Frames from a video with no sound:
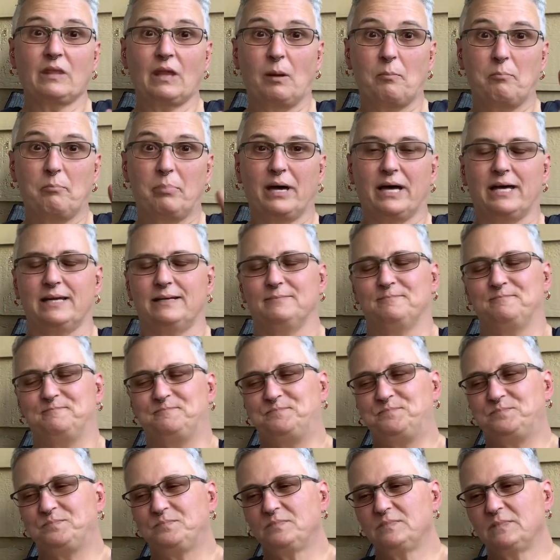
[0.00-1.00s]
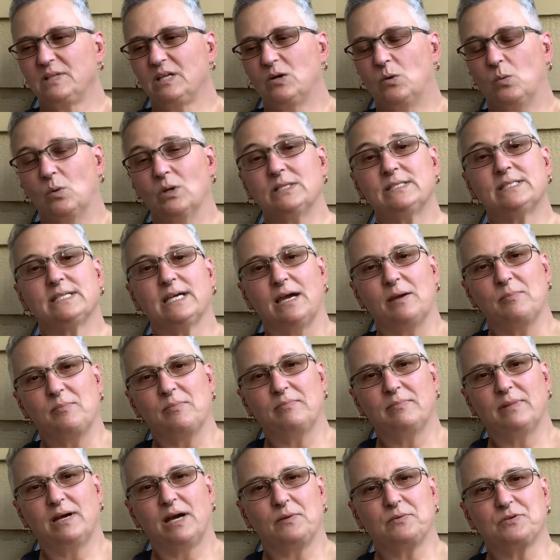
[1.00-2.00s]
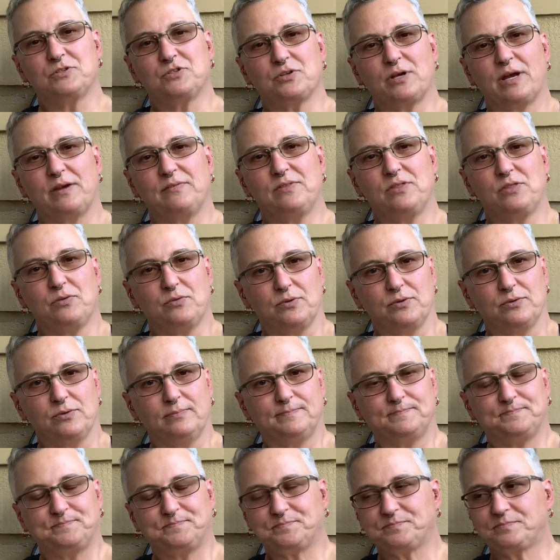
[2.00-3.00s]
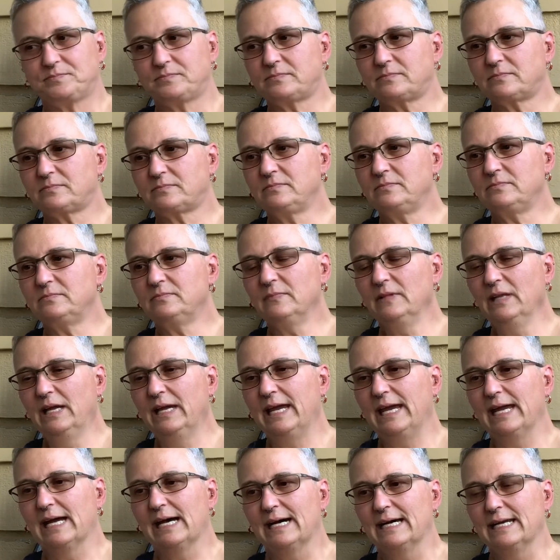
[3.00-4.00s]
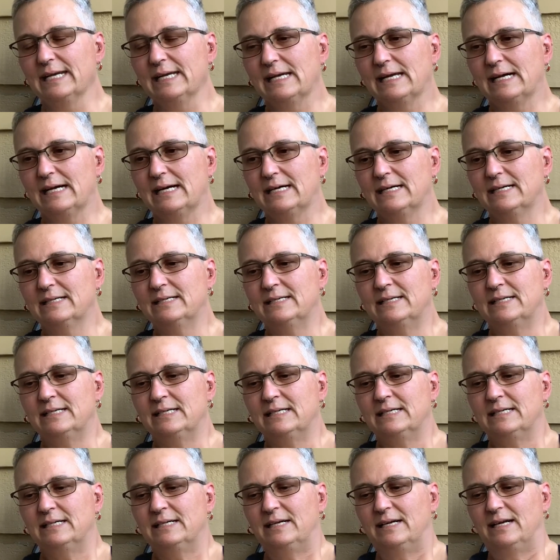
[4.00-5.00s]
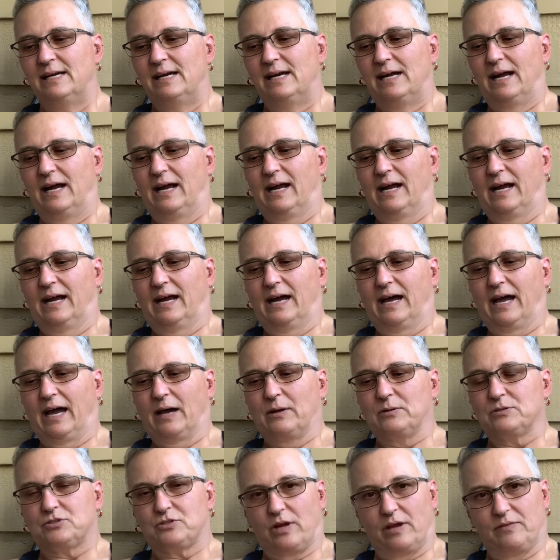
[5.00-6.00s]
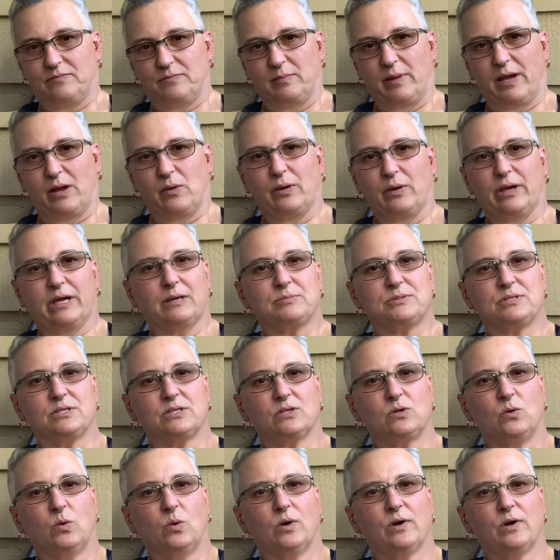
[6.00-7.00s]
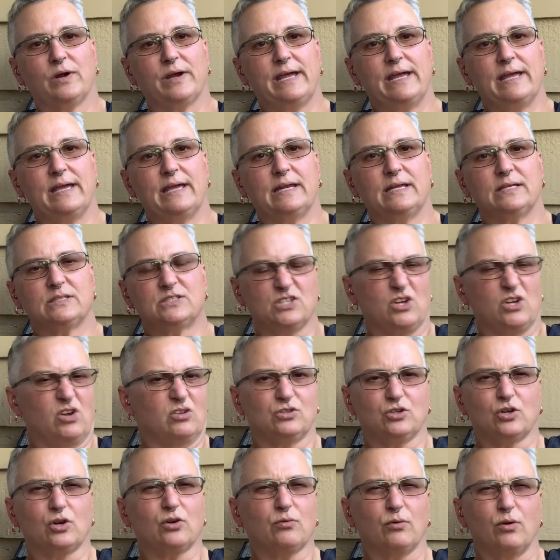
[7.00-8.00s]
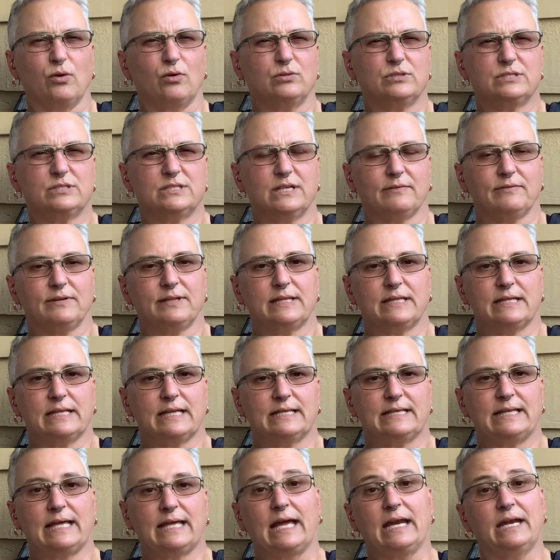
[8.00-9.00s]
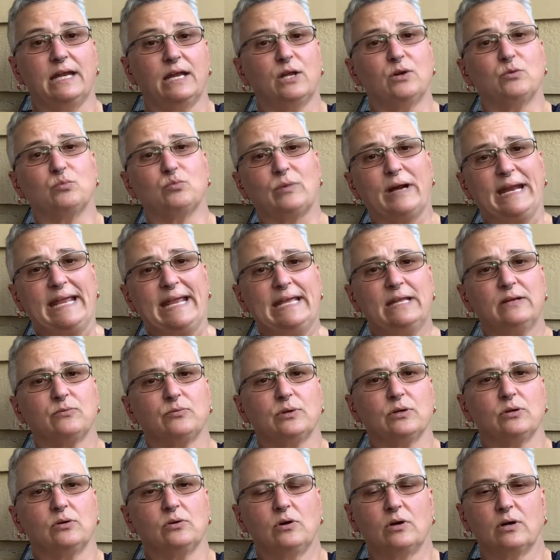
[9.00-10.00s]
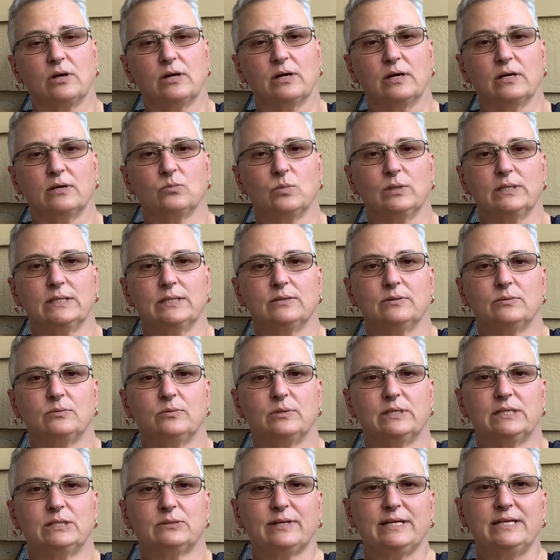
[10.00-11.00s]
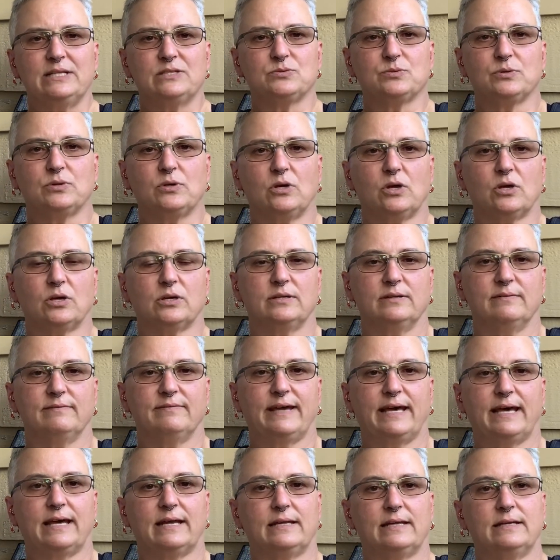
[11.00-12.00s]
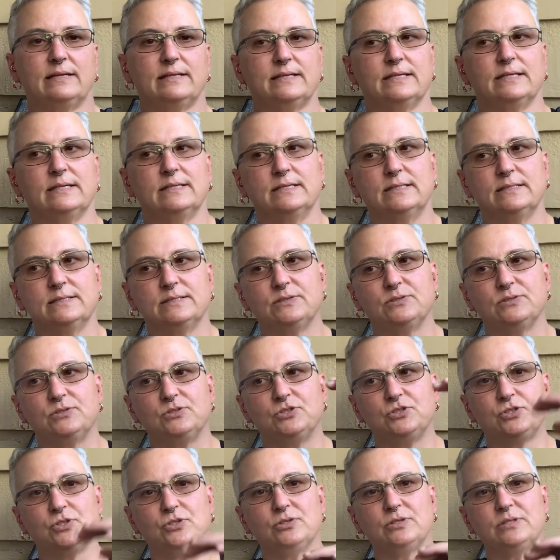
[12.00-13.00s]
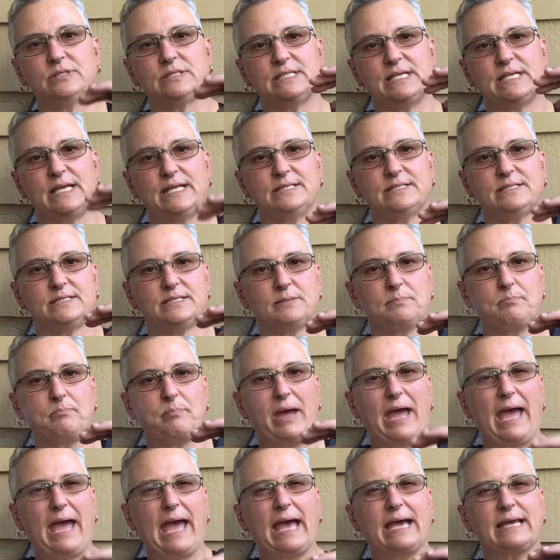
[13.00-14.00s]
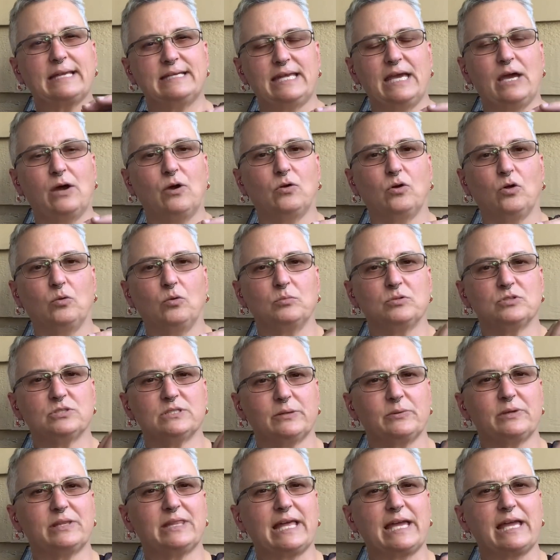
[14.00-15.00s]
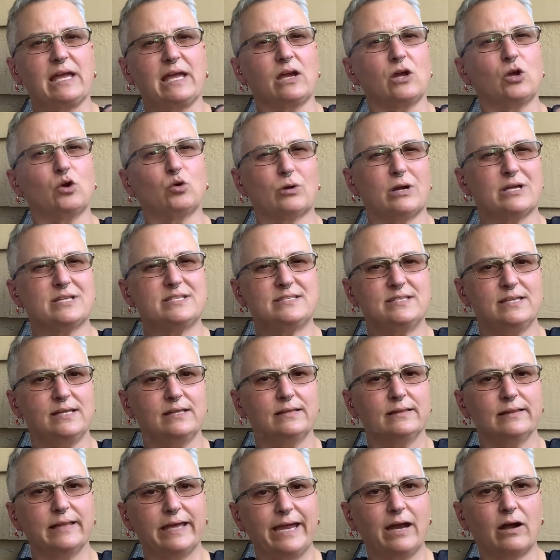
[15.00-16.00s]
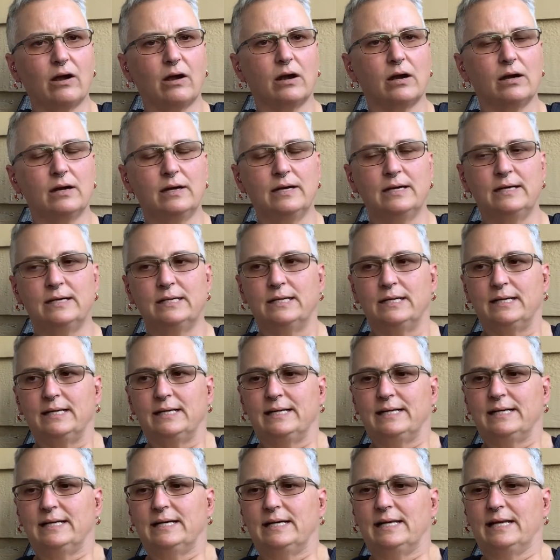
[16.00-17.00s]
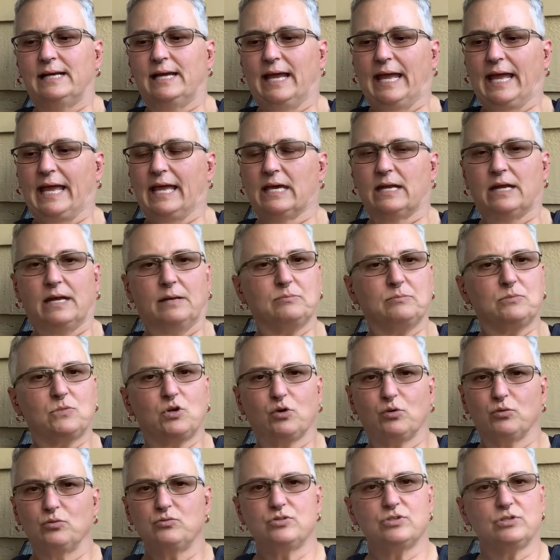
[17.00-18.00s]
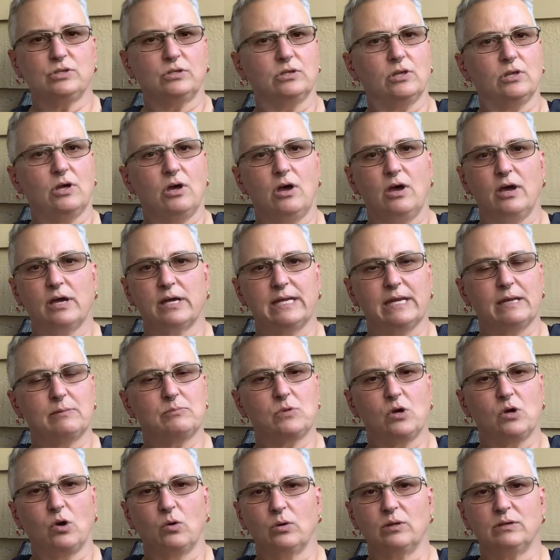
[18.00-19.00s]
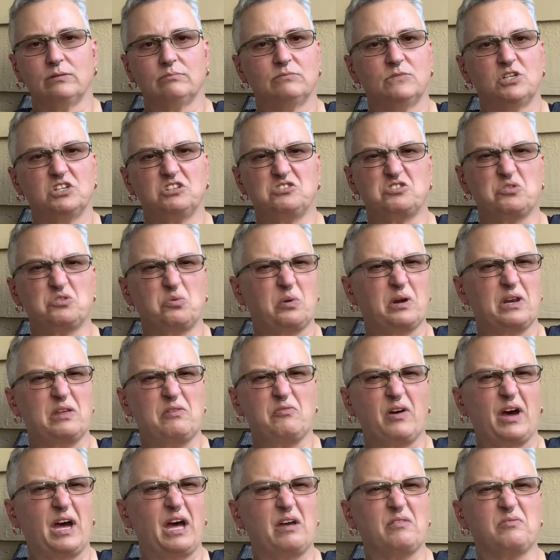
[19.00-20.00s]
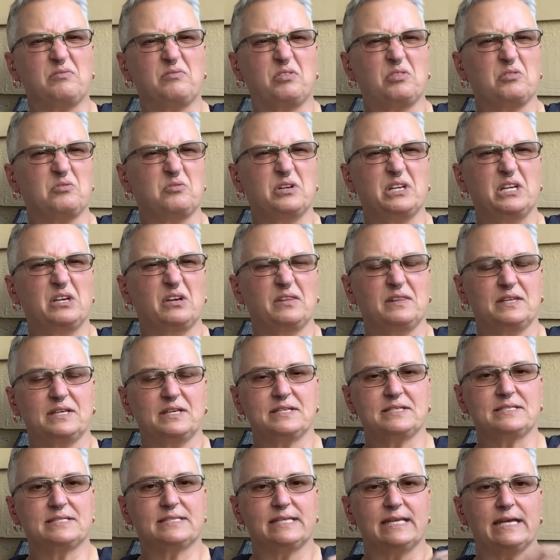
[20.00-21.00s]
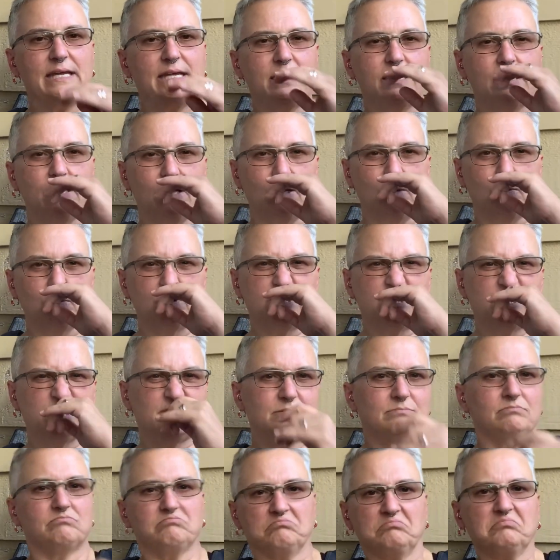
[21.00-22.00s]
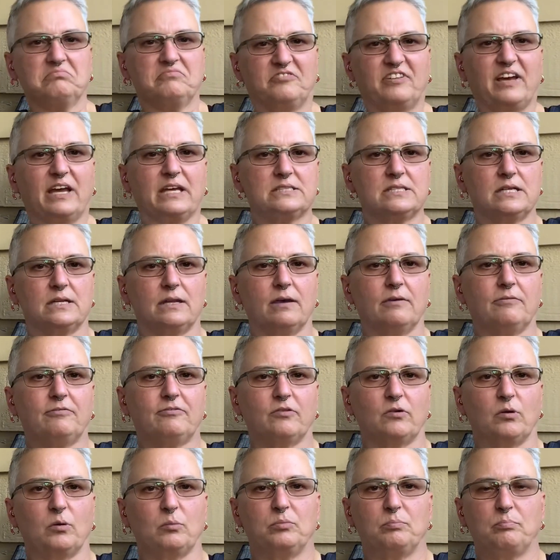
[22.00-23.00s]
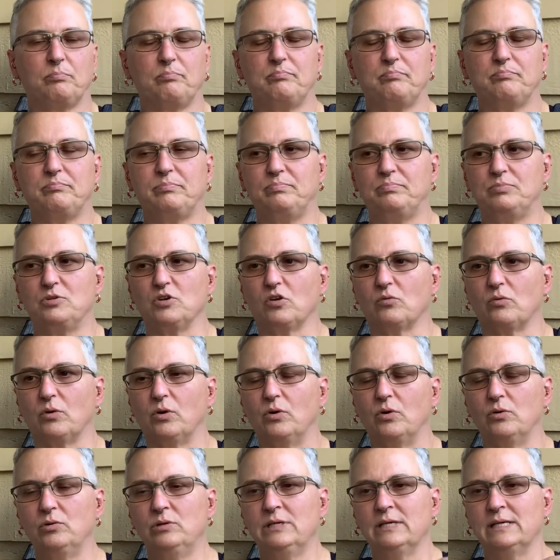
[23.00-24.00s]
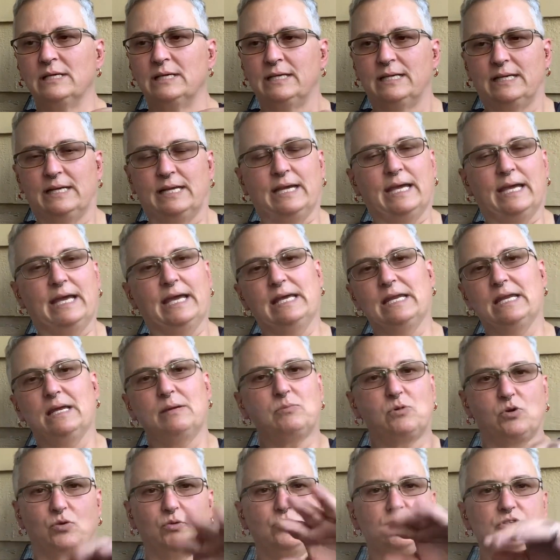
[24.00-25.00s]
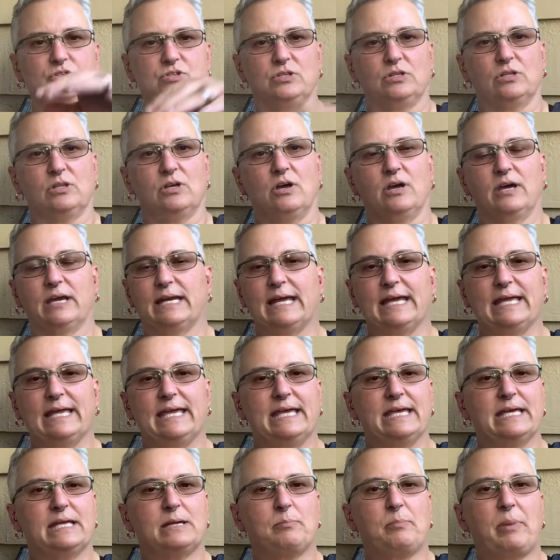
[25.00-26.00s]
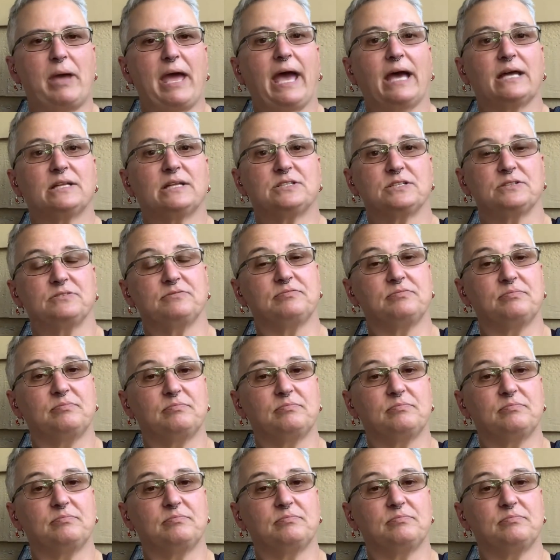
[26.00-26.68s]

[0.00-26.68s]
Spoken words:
But one time I was driving through, and I was driving my way up to the quarry, and it's all dirt roads and everything like that, and it had rained real hard. Well, when it rains real hard in Nevada, the dirt tends to pack down, almost looks like a crusty layer. And I'm cruising along, and I'm going good 25, 30 on this thing, which is fast enough for a dirt road. And I'm cruising along, and I hit a patch of